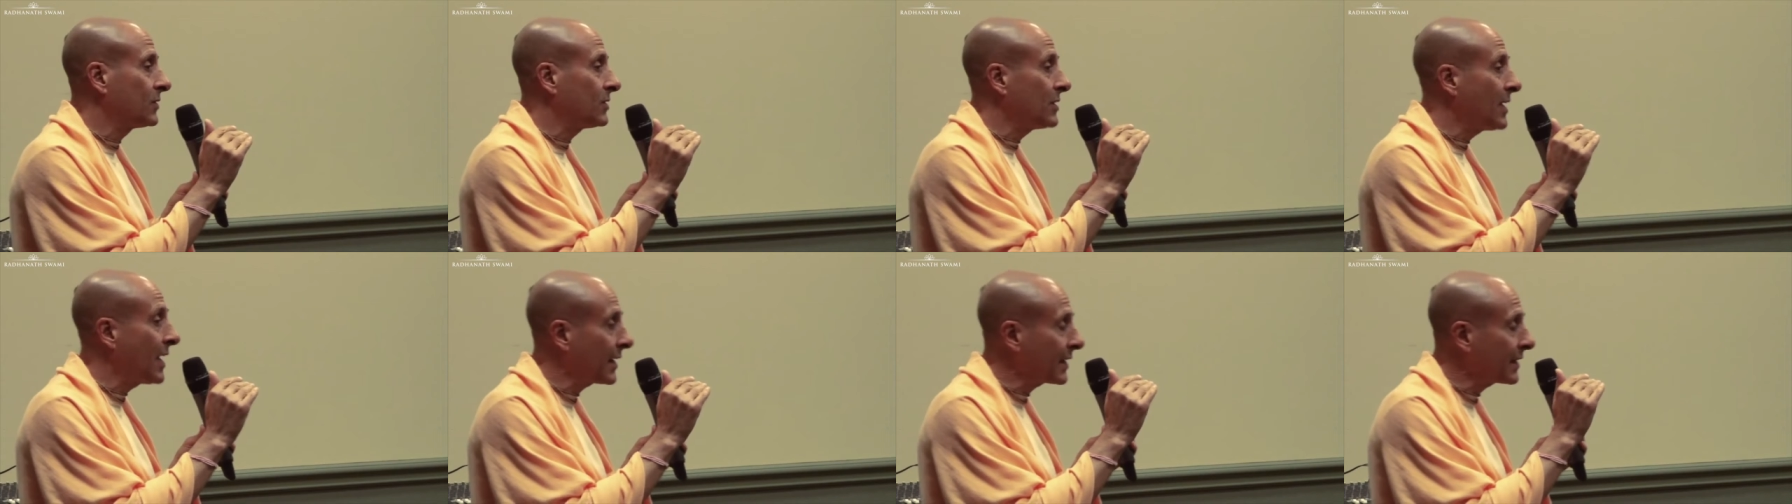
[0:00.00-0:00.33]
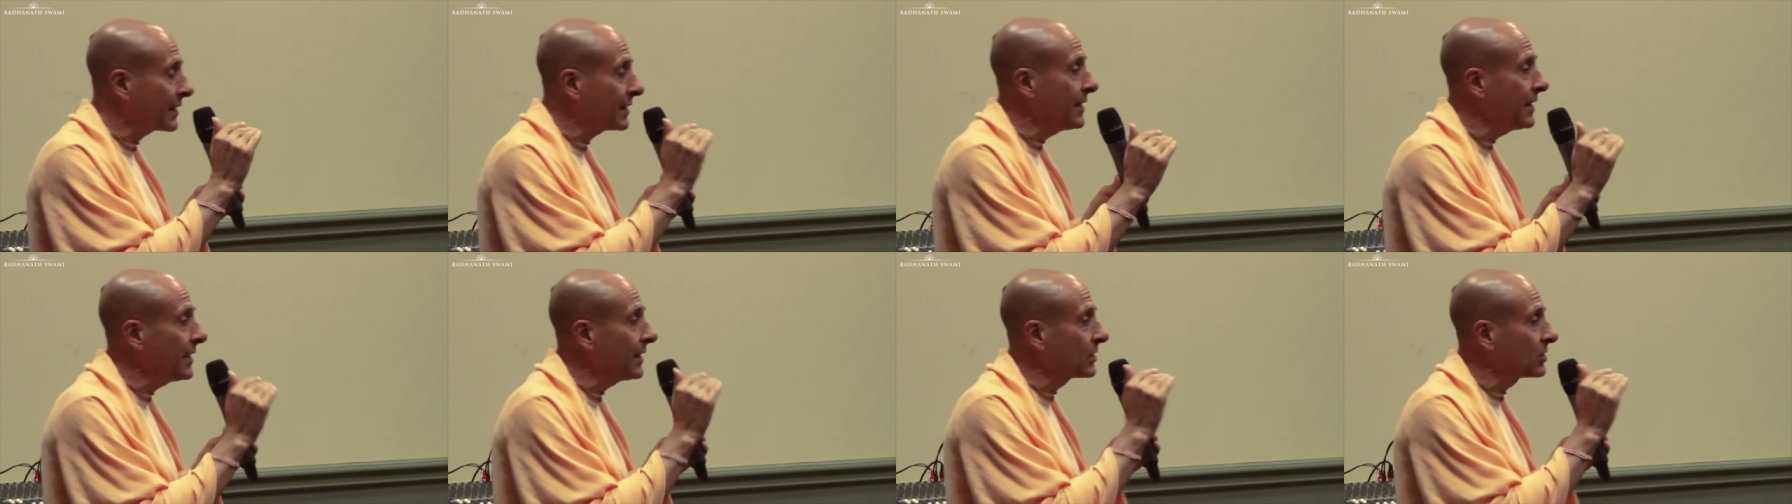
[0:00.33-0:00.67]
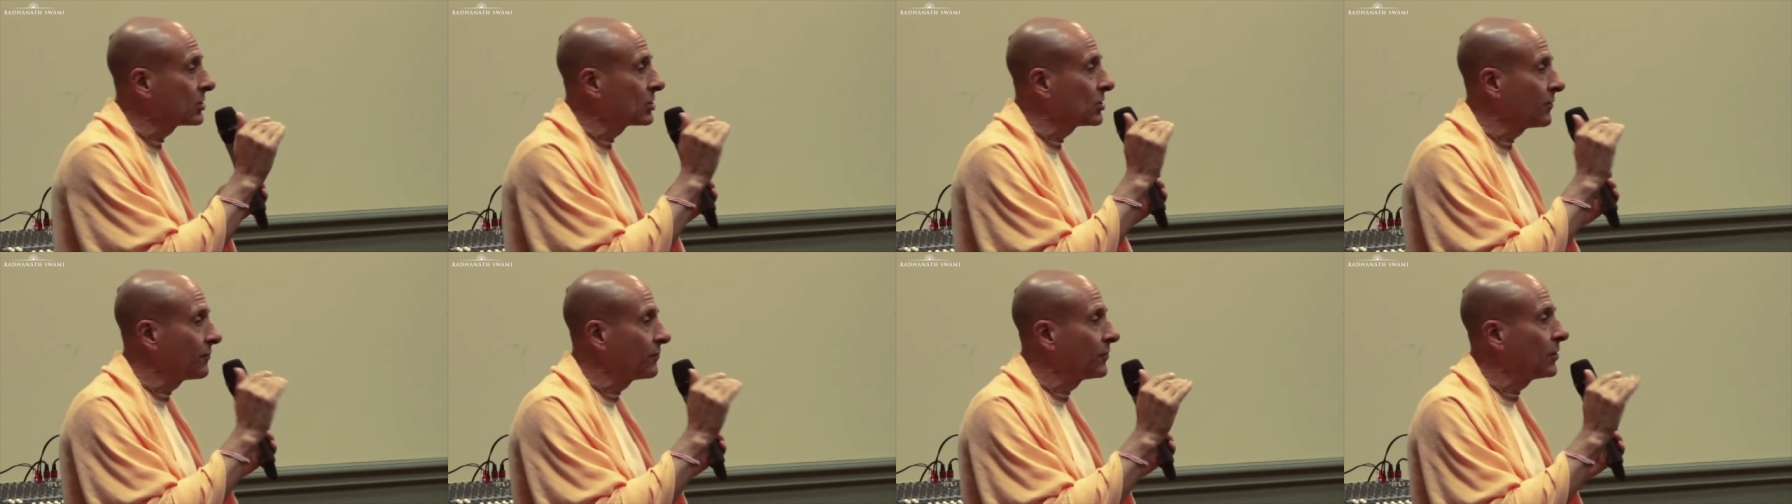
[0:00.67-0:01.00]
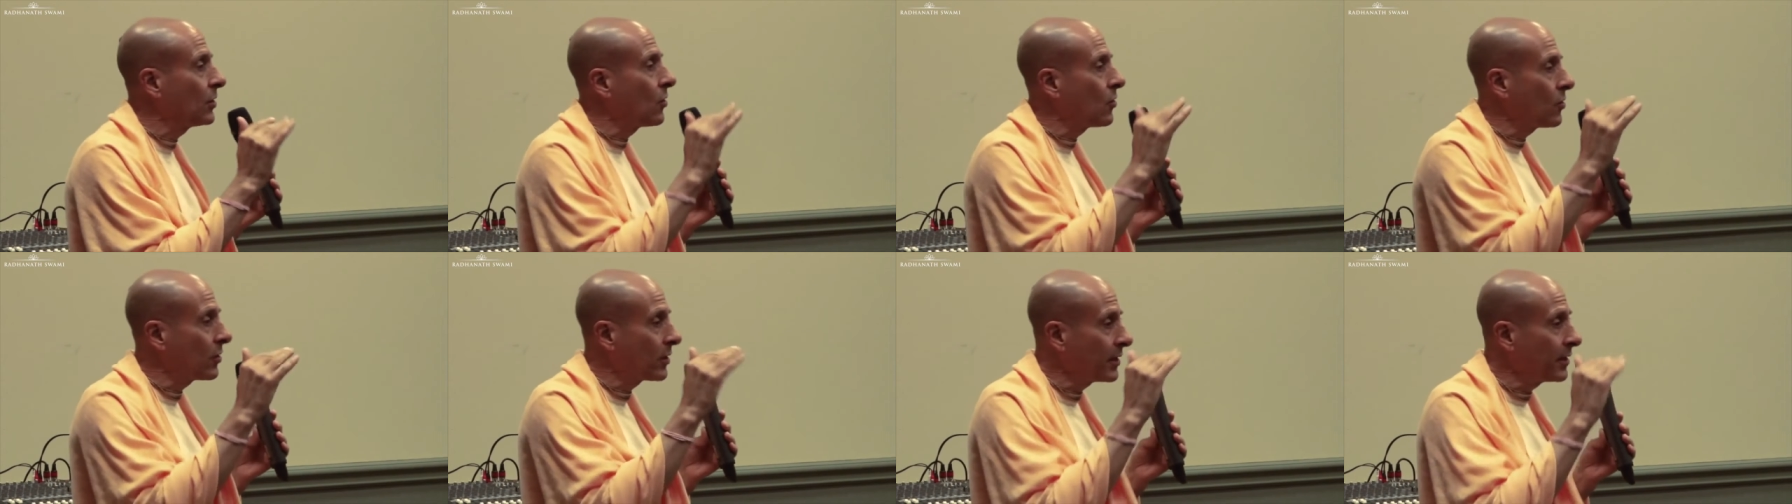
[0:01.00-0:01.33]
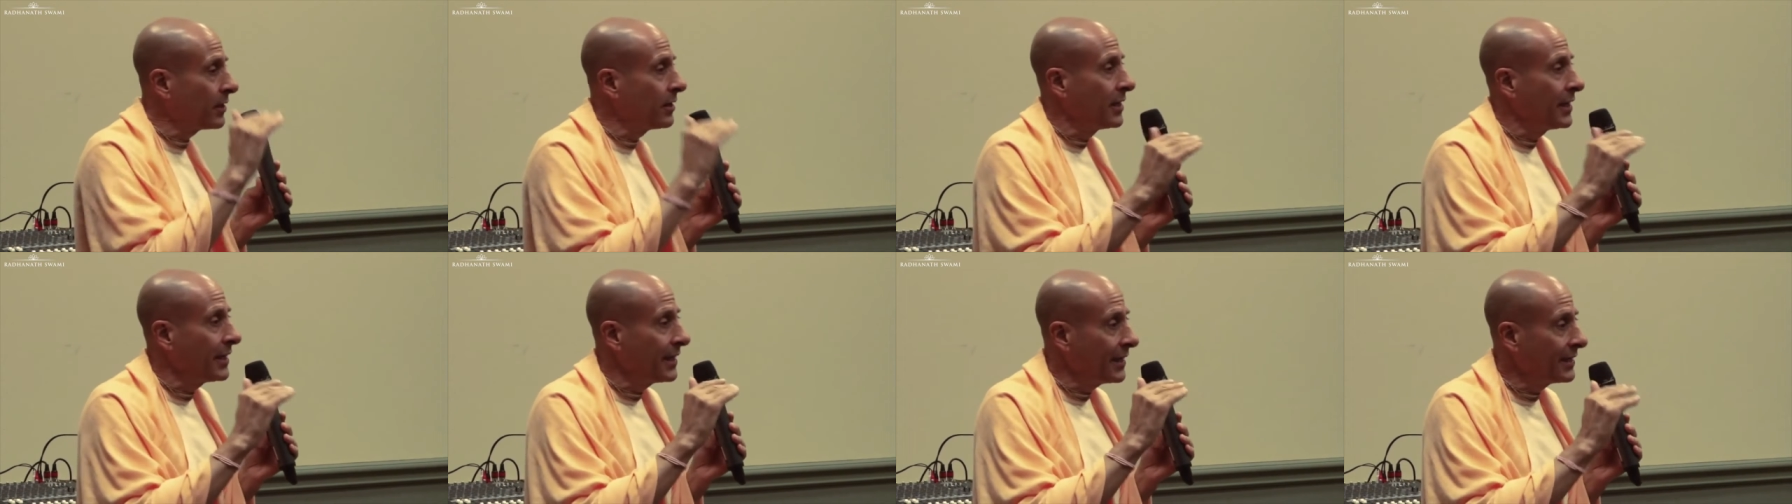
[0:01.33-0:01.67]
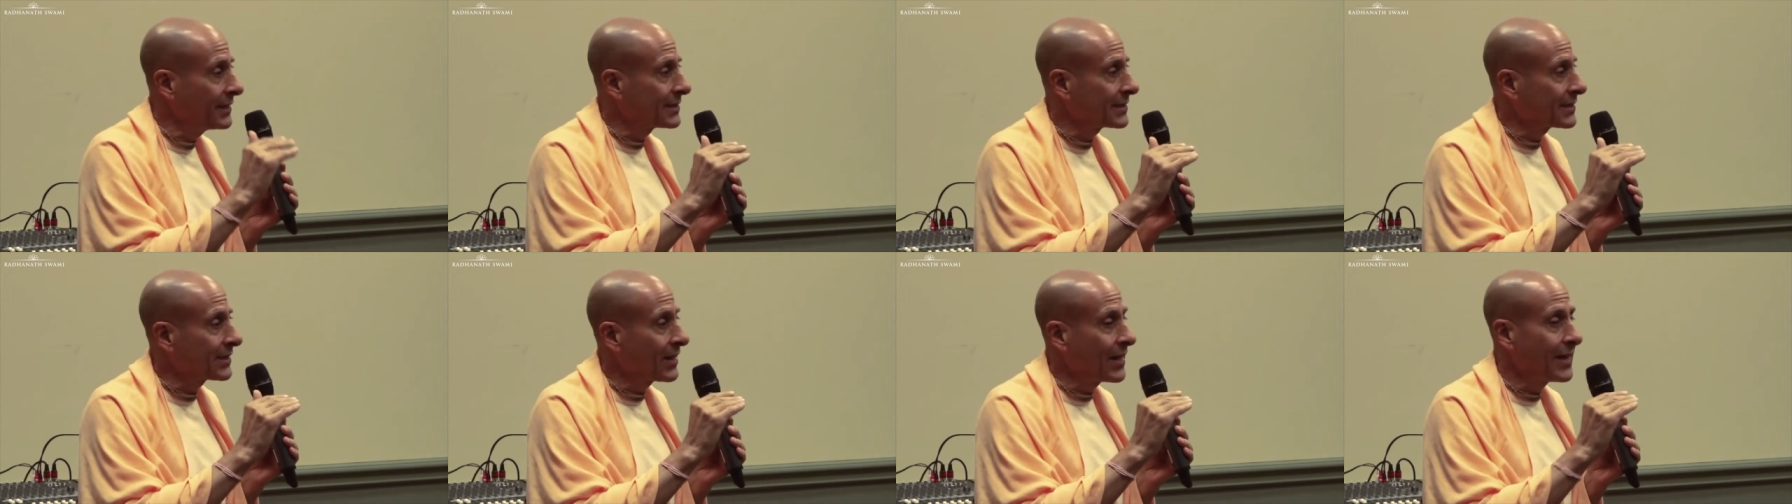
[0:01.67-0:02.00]
techniques of yoga,
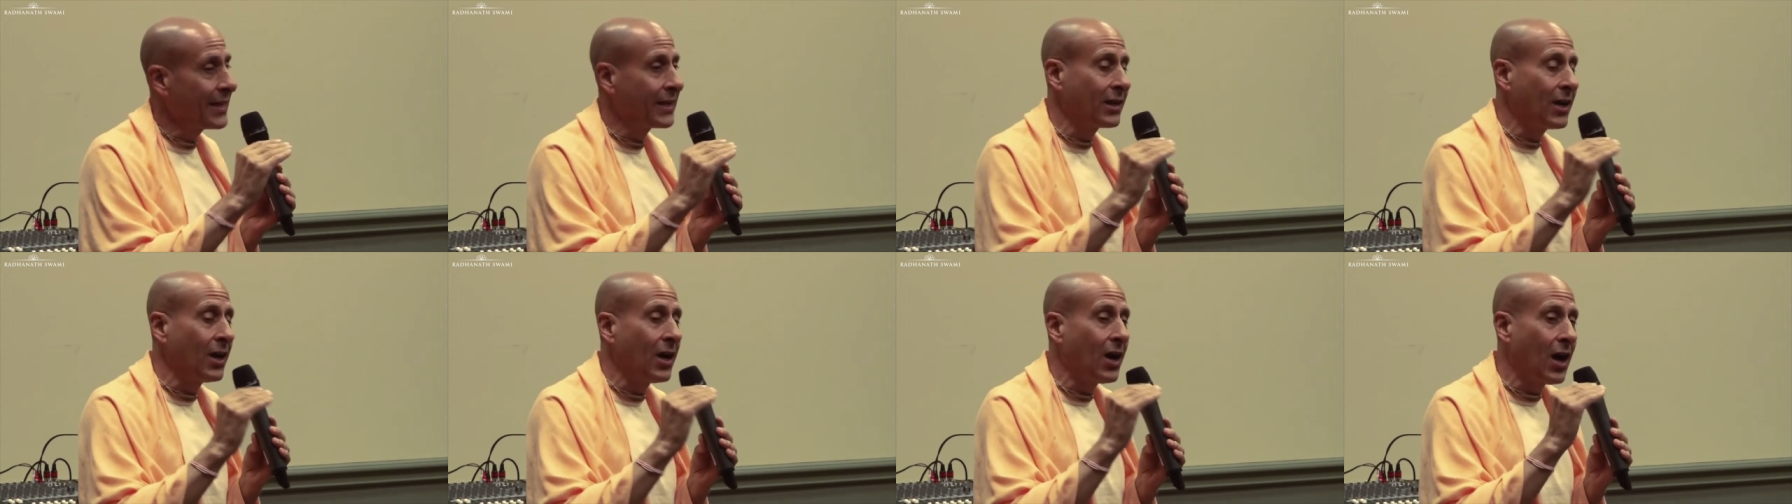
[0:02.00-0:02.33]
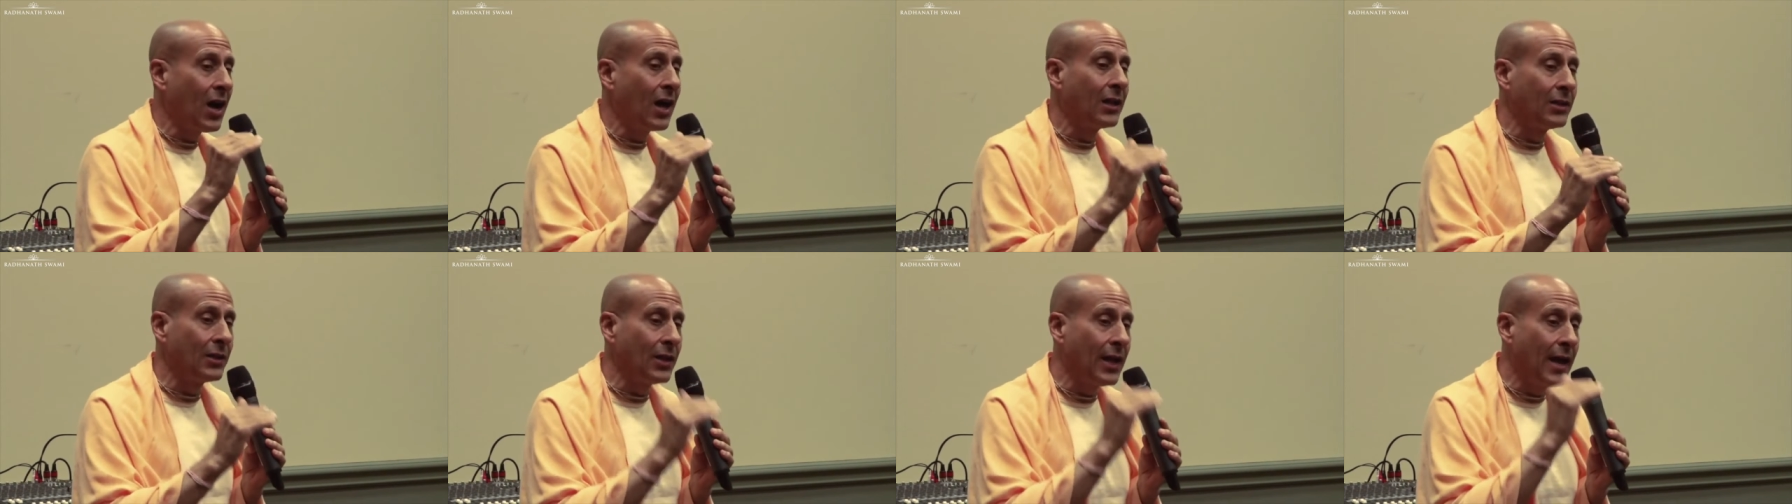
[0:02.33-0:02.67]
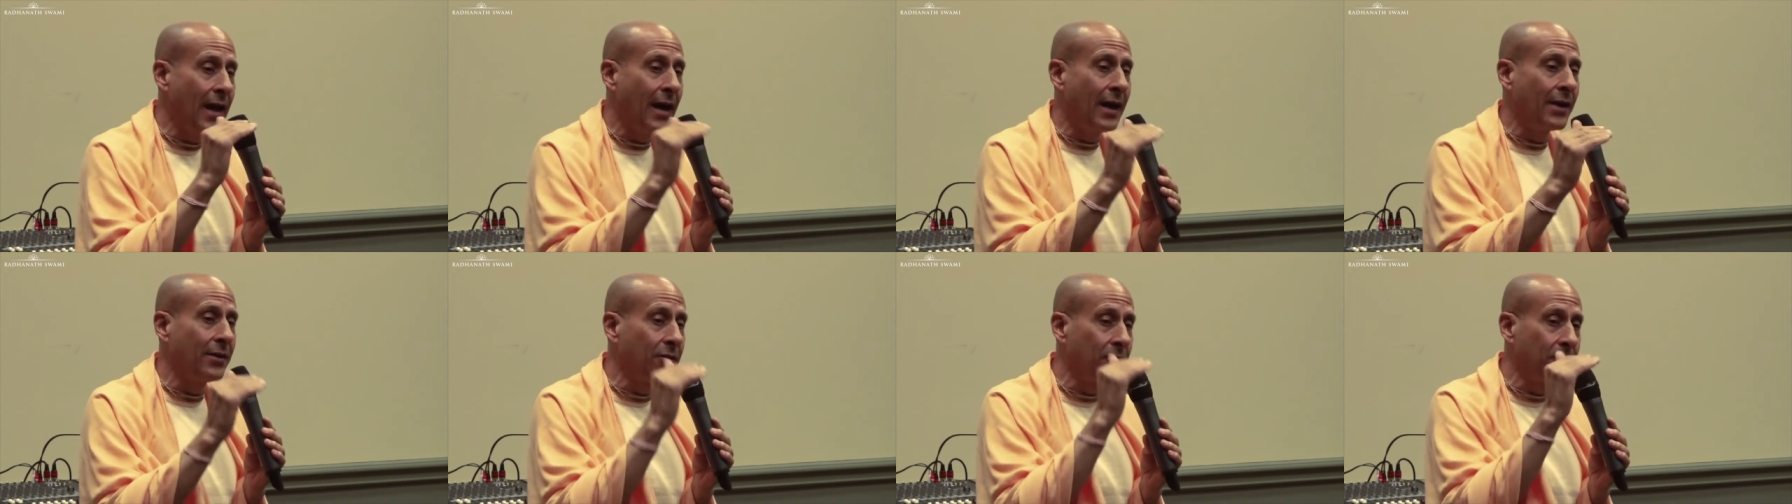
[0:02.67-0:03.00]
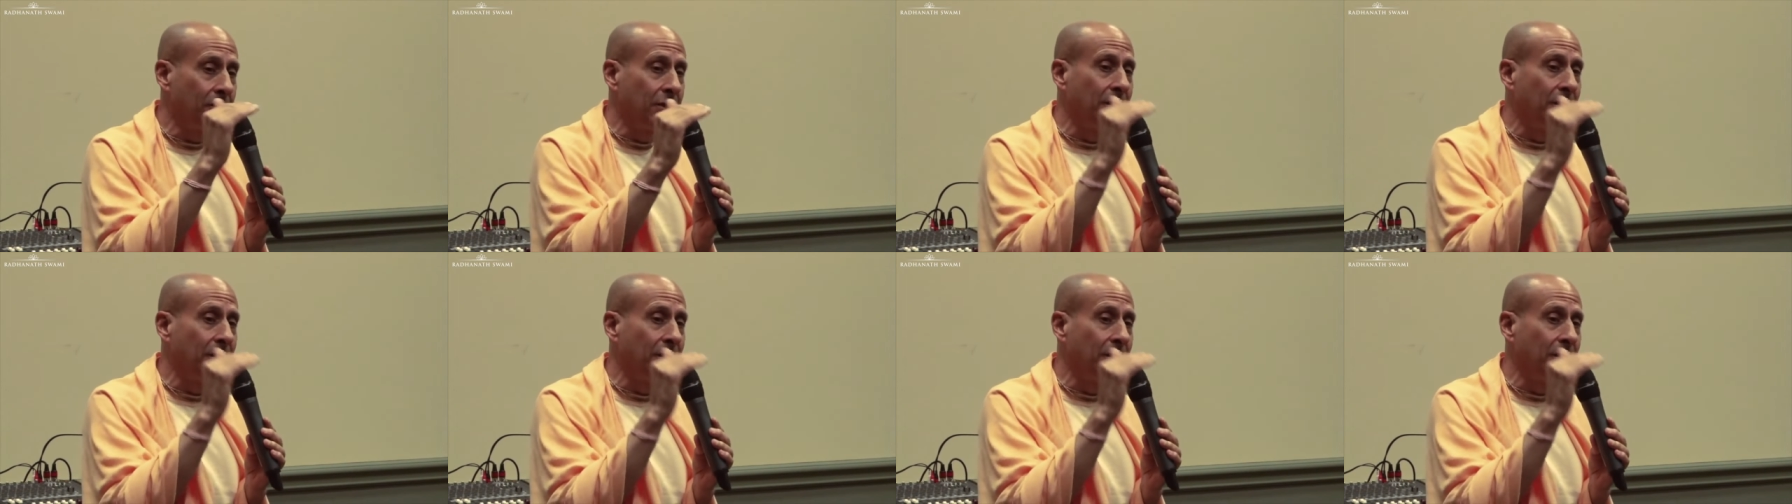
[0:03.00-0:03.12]
it's like a ladder,